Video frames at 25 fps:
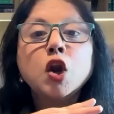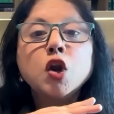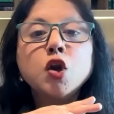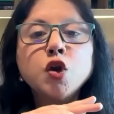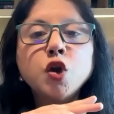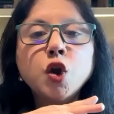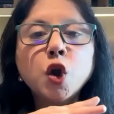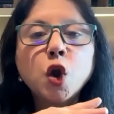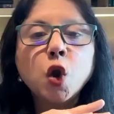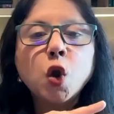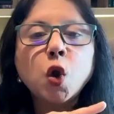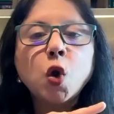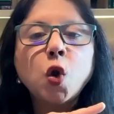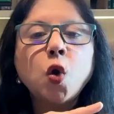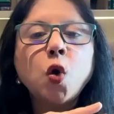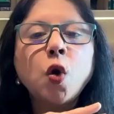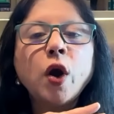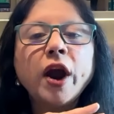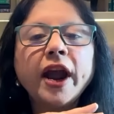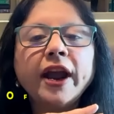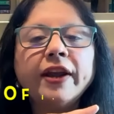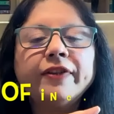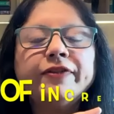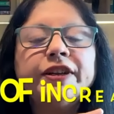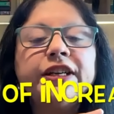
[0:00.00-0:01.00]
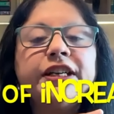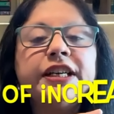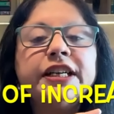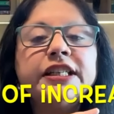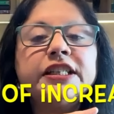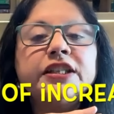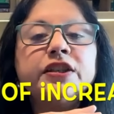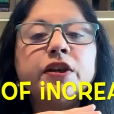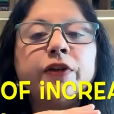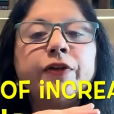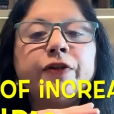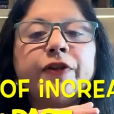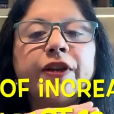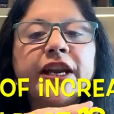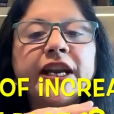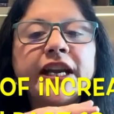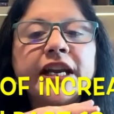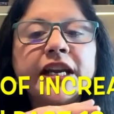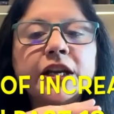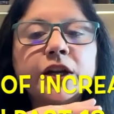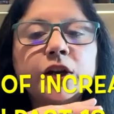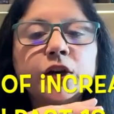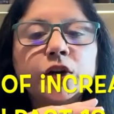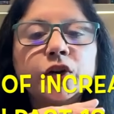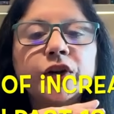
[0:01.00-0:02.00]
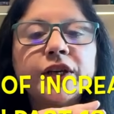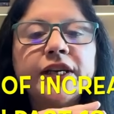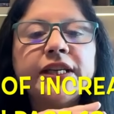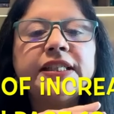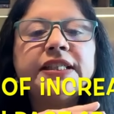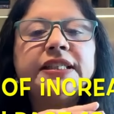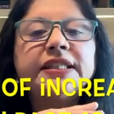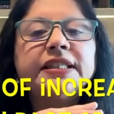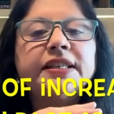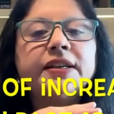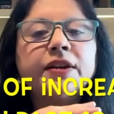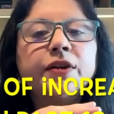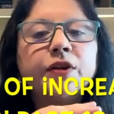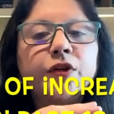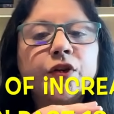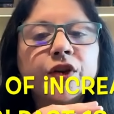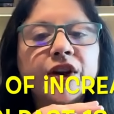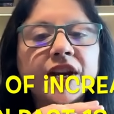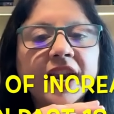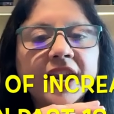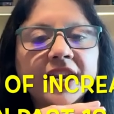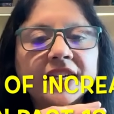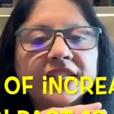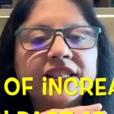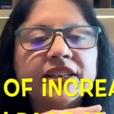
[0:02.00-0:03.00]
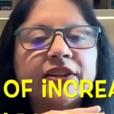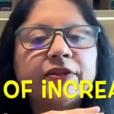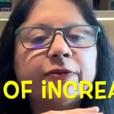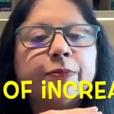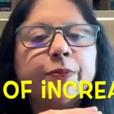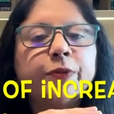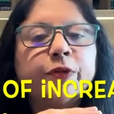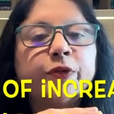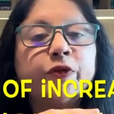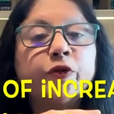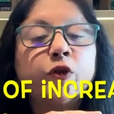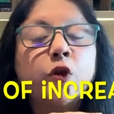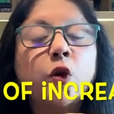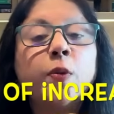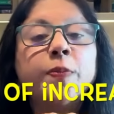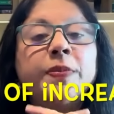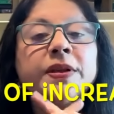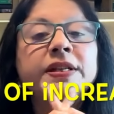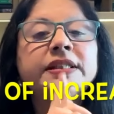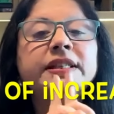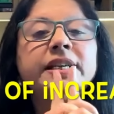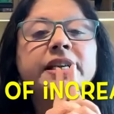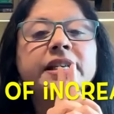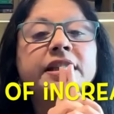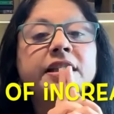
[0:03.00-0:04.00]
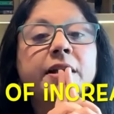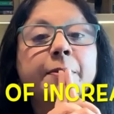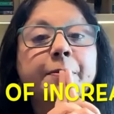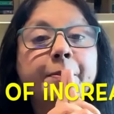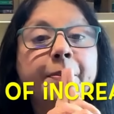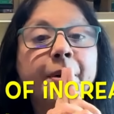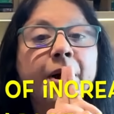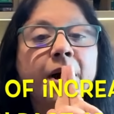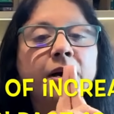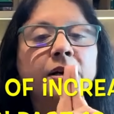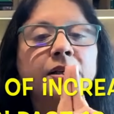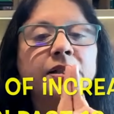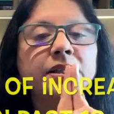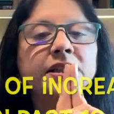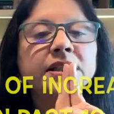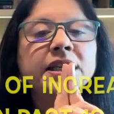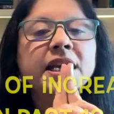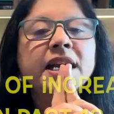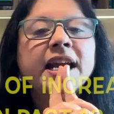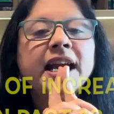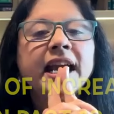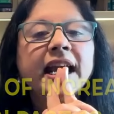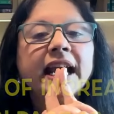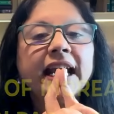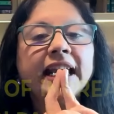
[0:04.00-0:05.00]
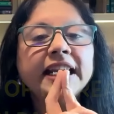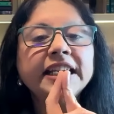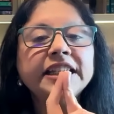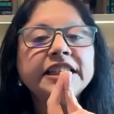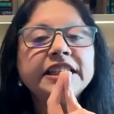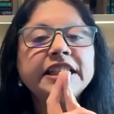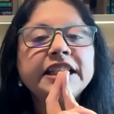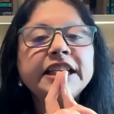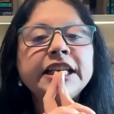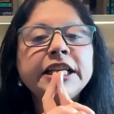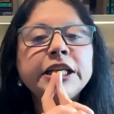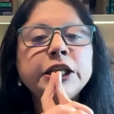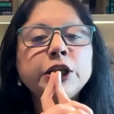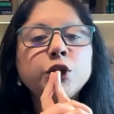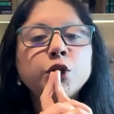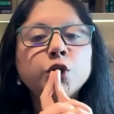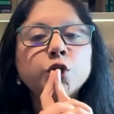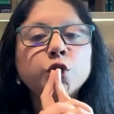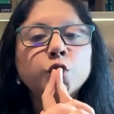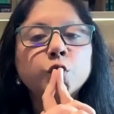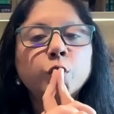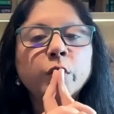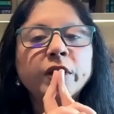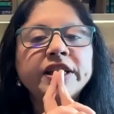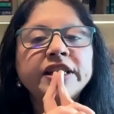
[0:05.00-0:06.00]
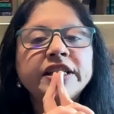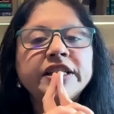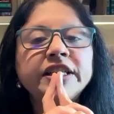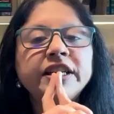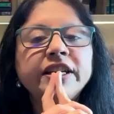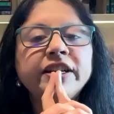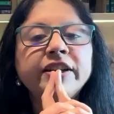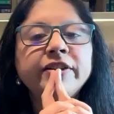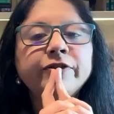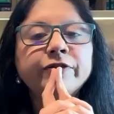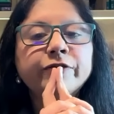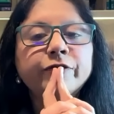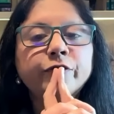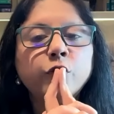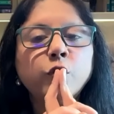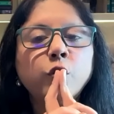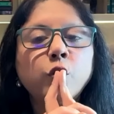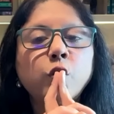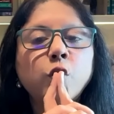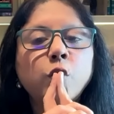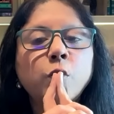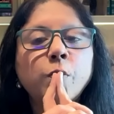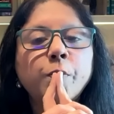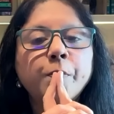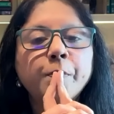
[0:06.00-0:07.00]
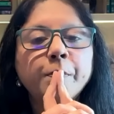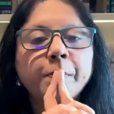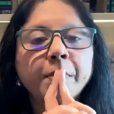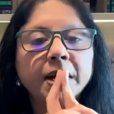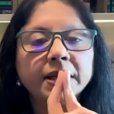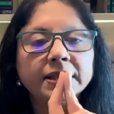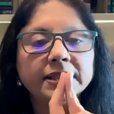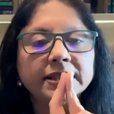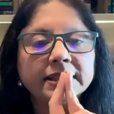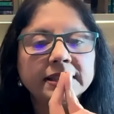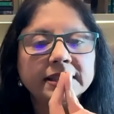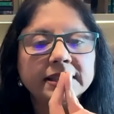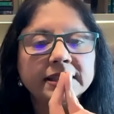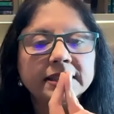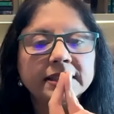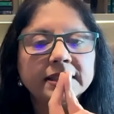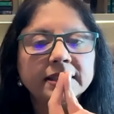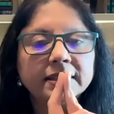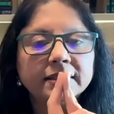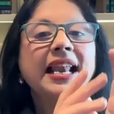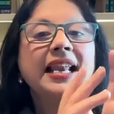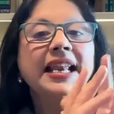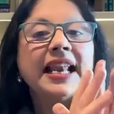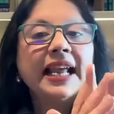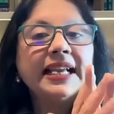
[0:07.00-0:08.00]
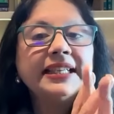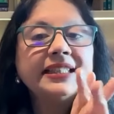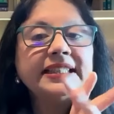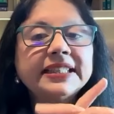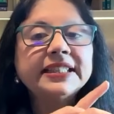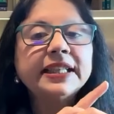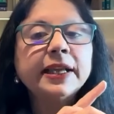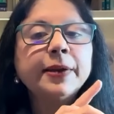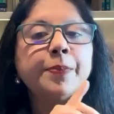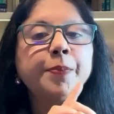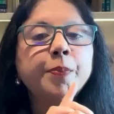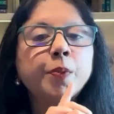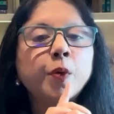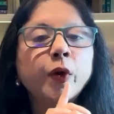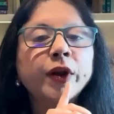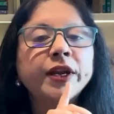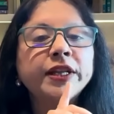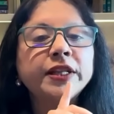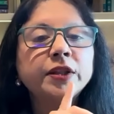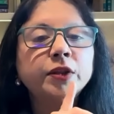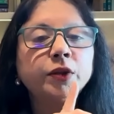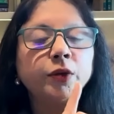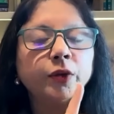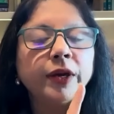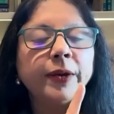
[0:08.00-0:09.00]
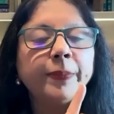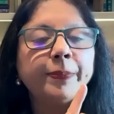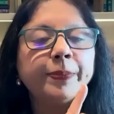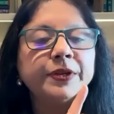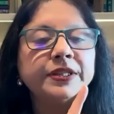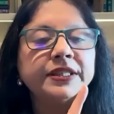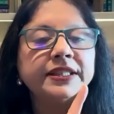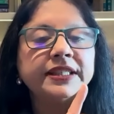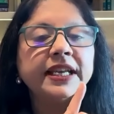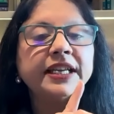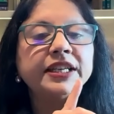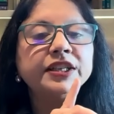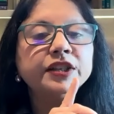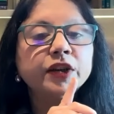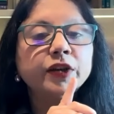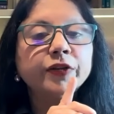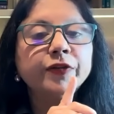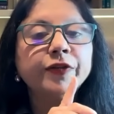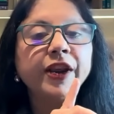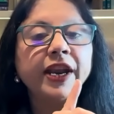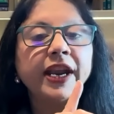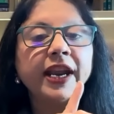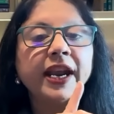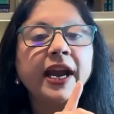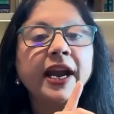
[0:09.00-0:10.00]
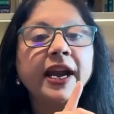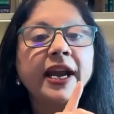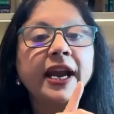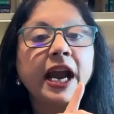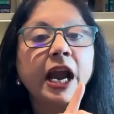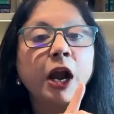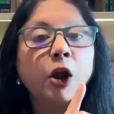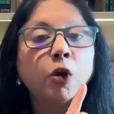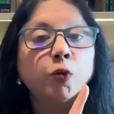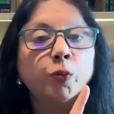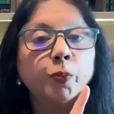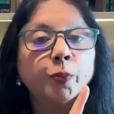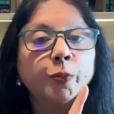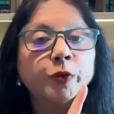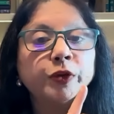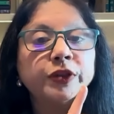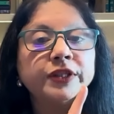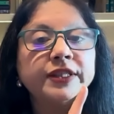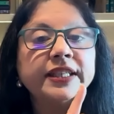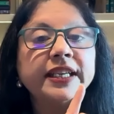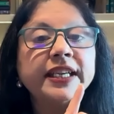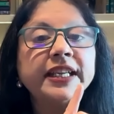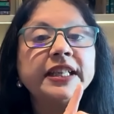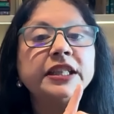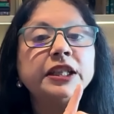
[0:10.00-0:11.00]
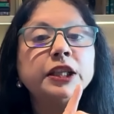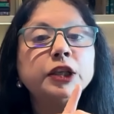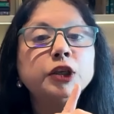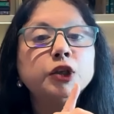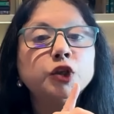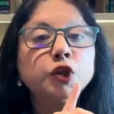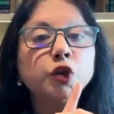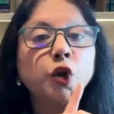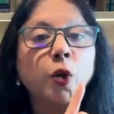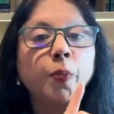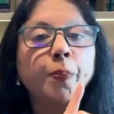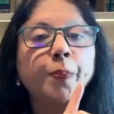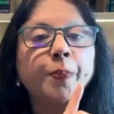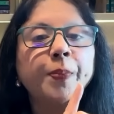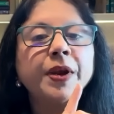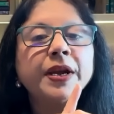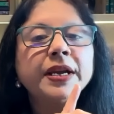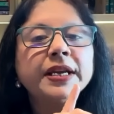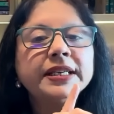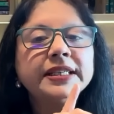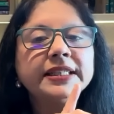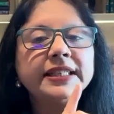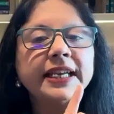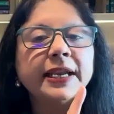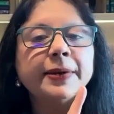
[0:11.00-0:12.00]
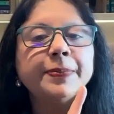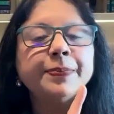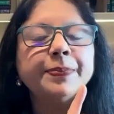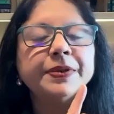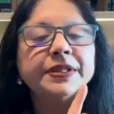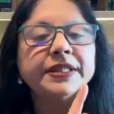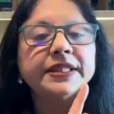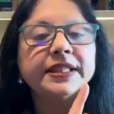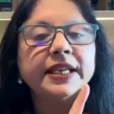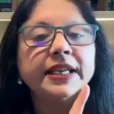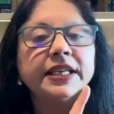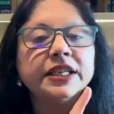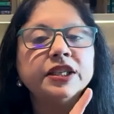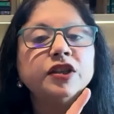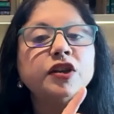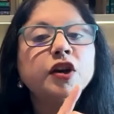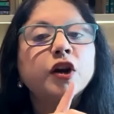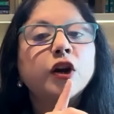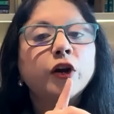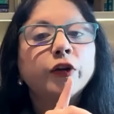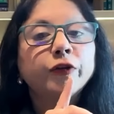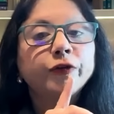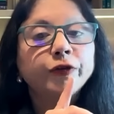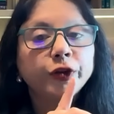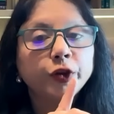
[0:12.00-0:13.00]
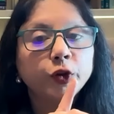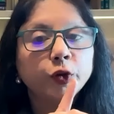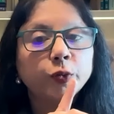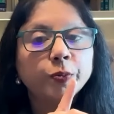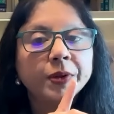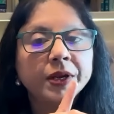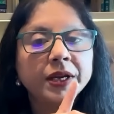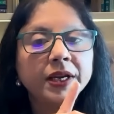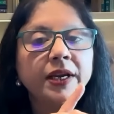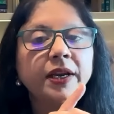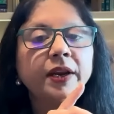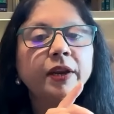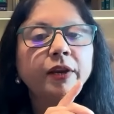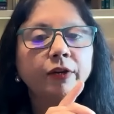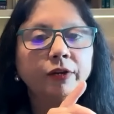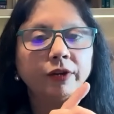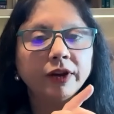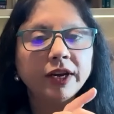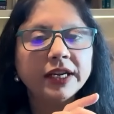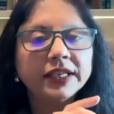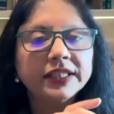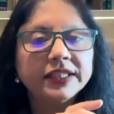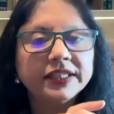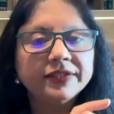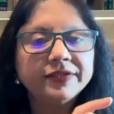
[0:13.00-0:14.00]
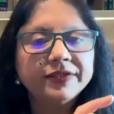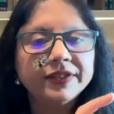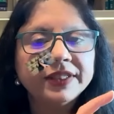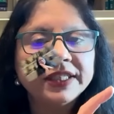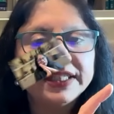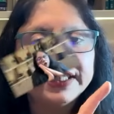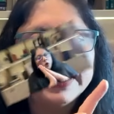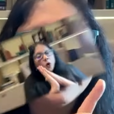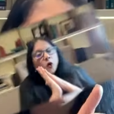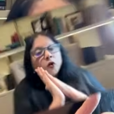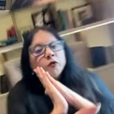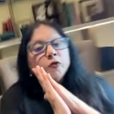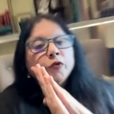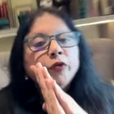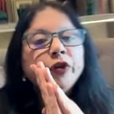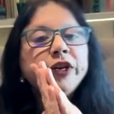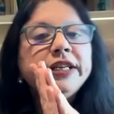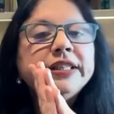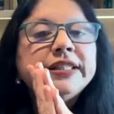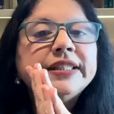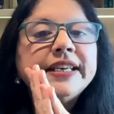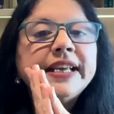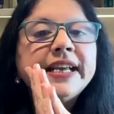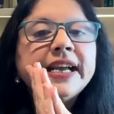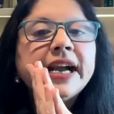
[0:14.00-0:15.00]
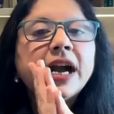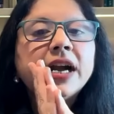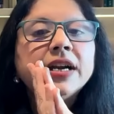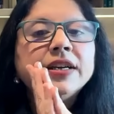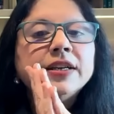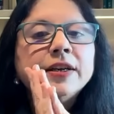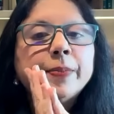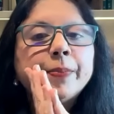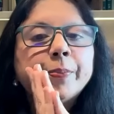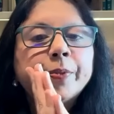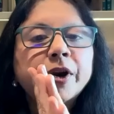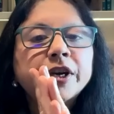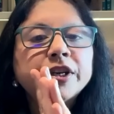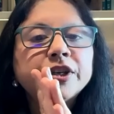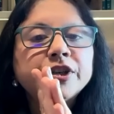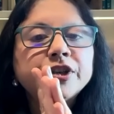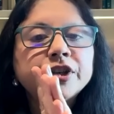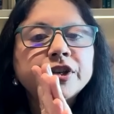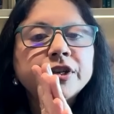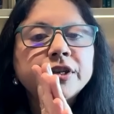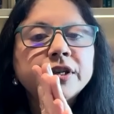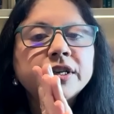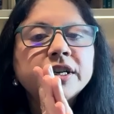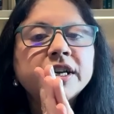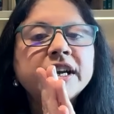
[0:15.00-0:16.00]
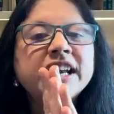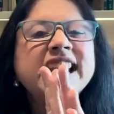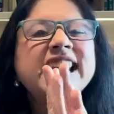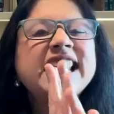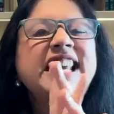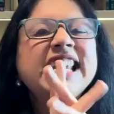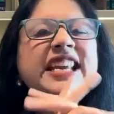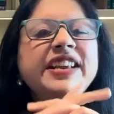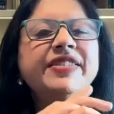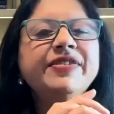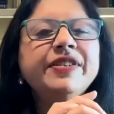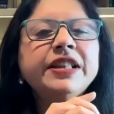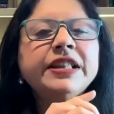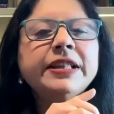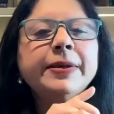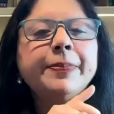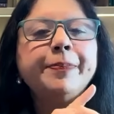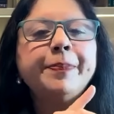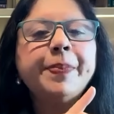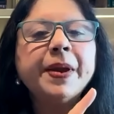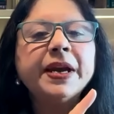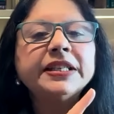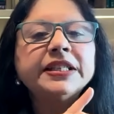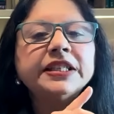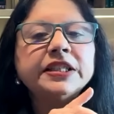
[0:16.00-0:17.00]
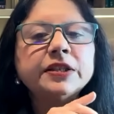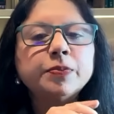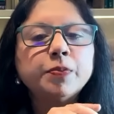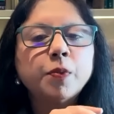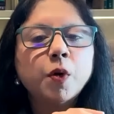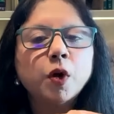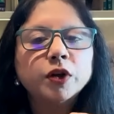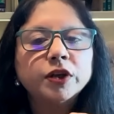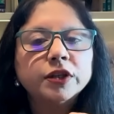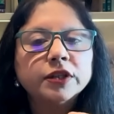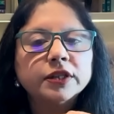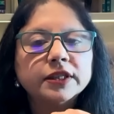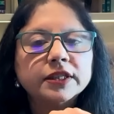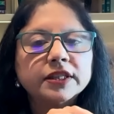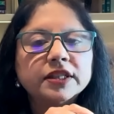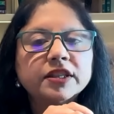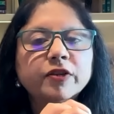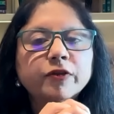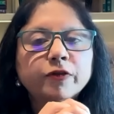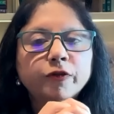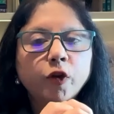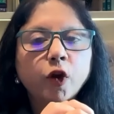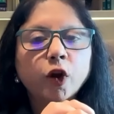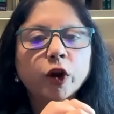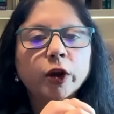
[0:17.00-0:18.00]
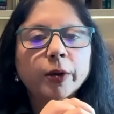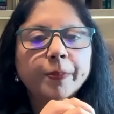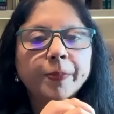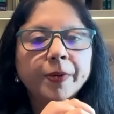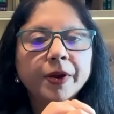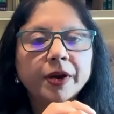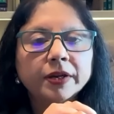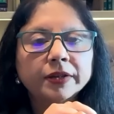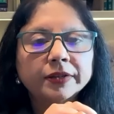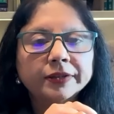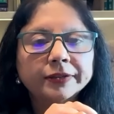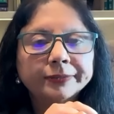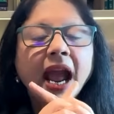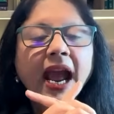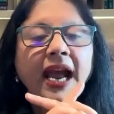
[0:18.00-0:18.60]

No evidence of increased creative performance in the past 18 to 24 months. Less than 0.3% of AI outputs hit the top 10% of human creativity. On reasoning under pressure, even the best models fall apart.